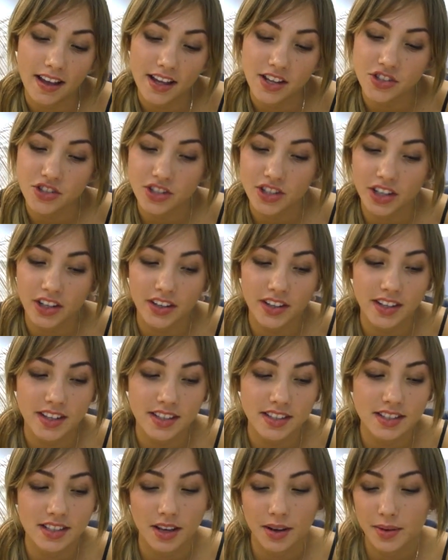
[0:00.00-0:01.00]
and
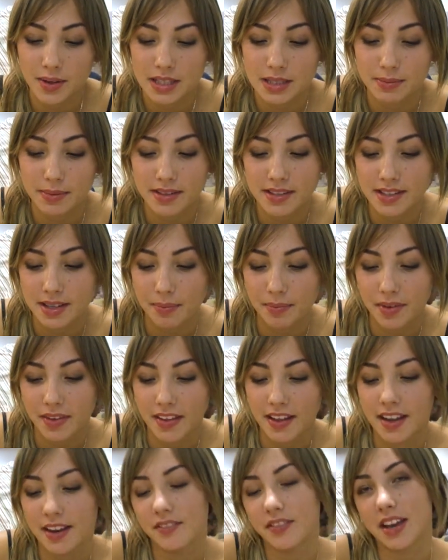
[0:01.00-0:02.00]
engineering's always been something
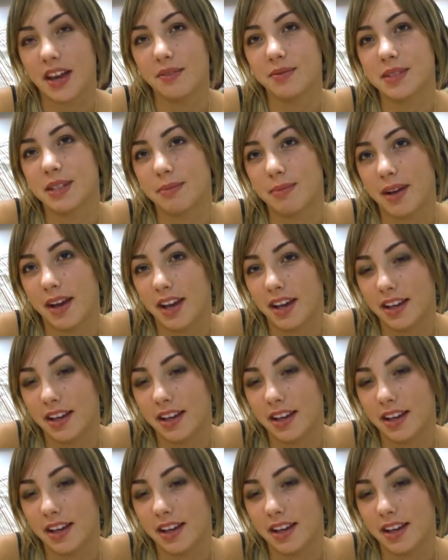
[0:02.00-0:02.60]
that I've kept in